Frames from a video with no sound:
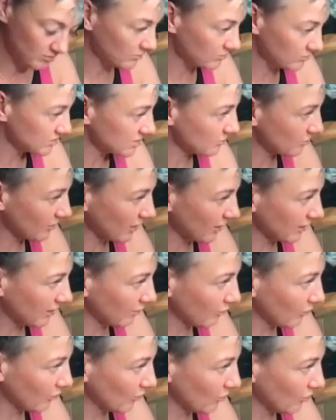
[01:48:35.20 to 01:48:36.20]
what was the
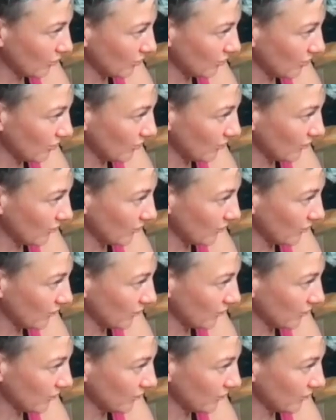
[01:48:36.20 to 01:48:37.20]
backing board?
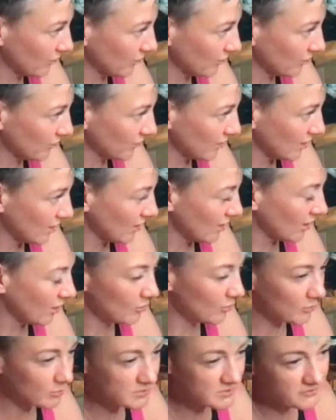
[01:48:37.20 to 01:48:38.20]

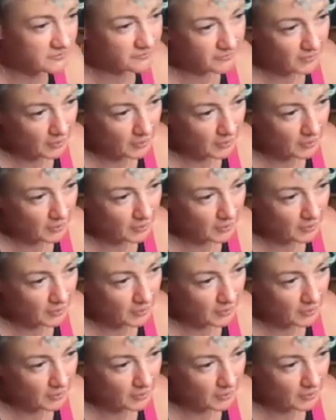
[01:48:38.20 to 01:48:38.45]
Oh, it was